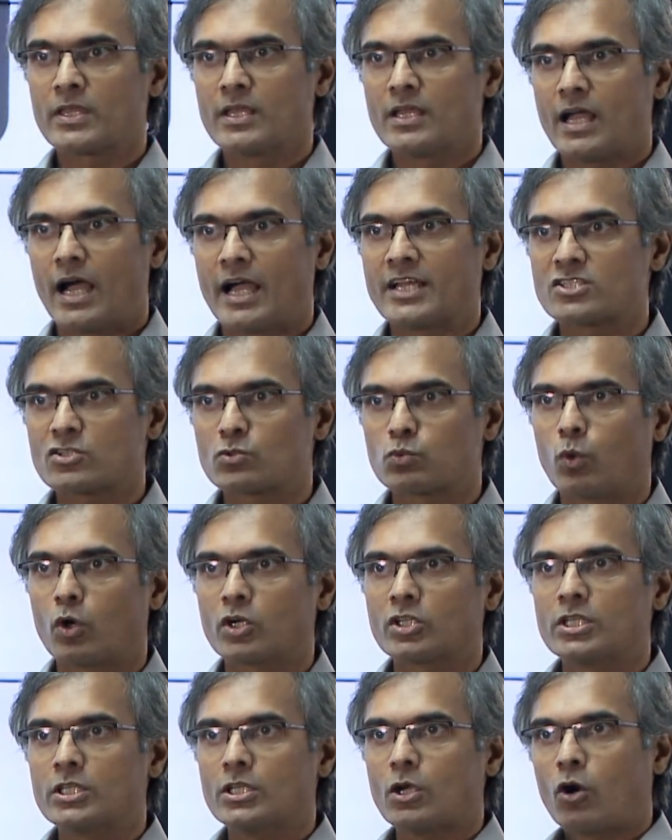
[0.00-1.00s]
I just want
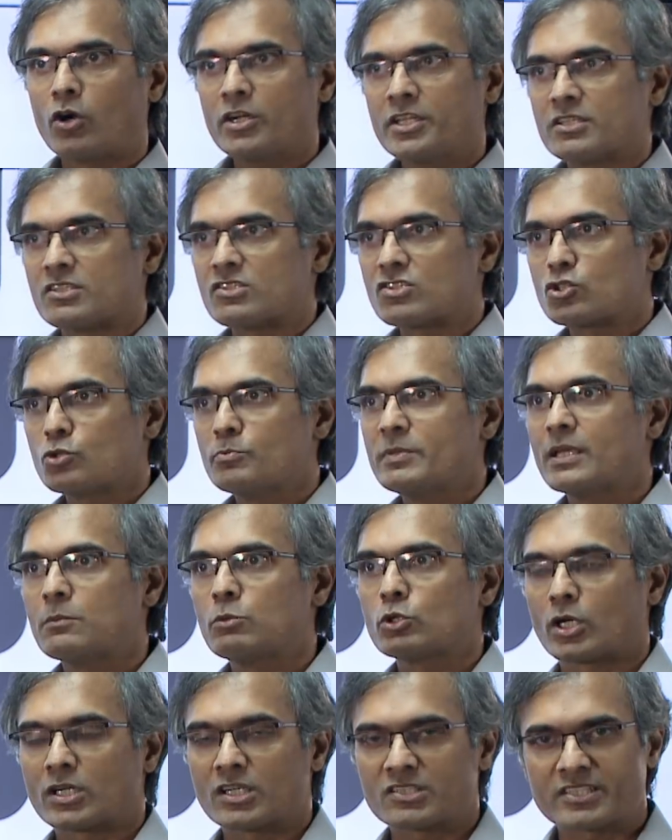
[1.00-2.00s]
the audience to be able
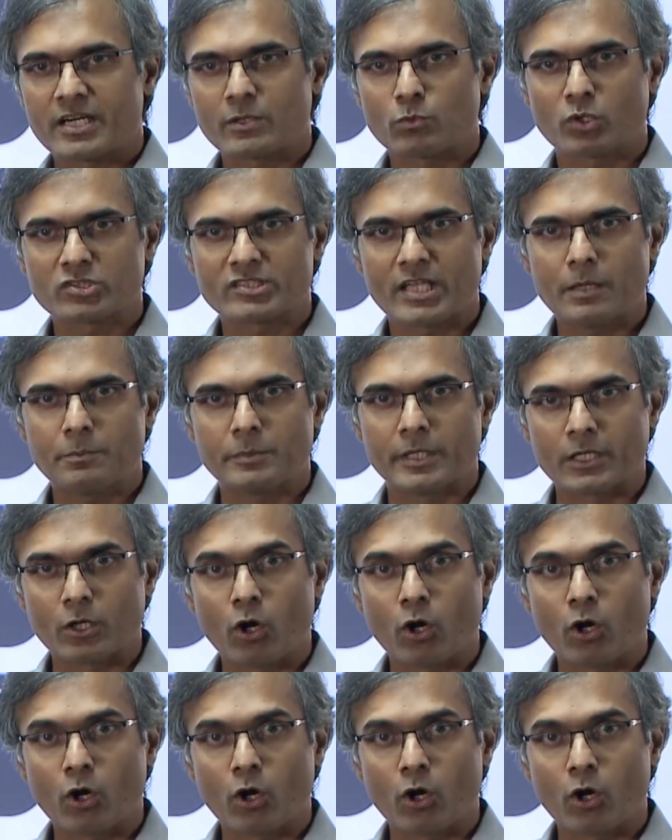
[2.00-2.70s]
to understand what's happening.